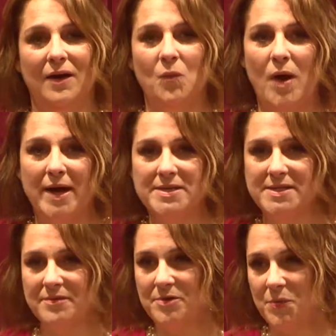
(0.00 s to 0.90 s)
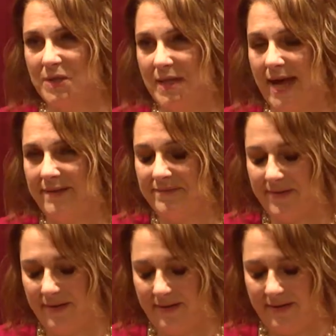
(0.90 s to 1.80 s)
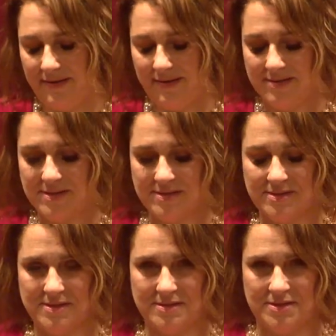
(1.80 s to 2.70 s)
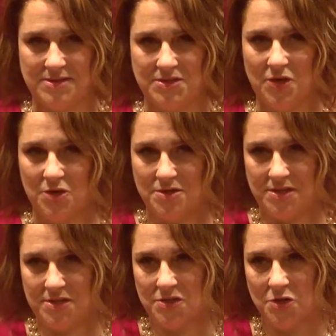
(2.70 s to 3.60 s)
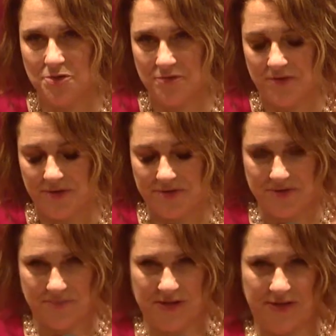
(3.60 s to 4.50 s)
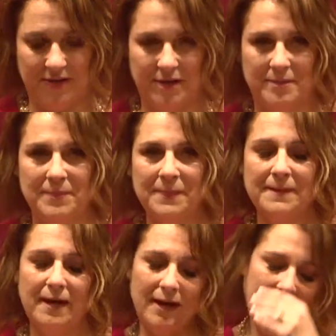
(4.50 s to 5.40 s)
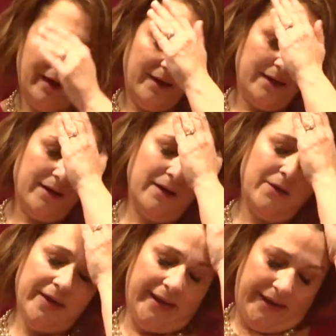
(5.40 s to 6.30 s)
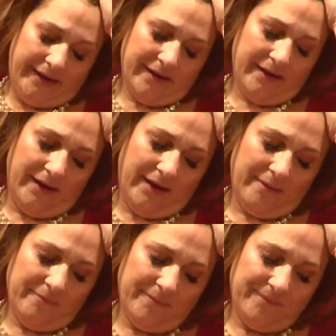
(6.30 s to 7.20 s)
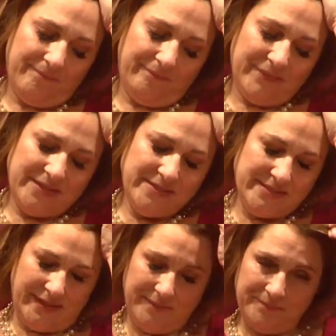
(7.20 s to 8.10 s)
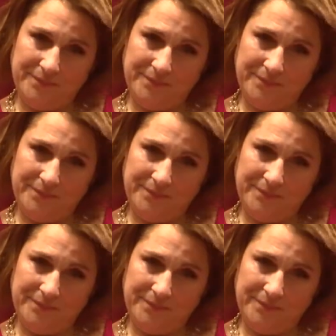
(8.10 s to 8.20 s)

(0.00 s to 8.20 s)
Why is everyone laughing? This is hurtful to me. Let's see.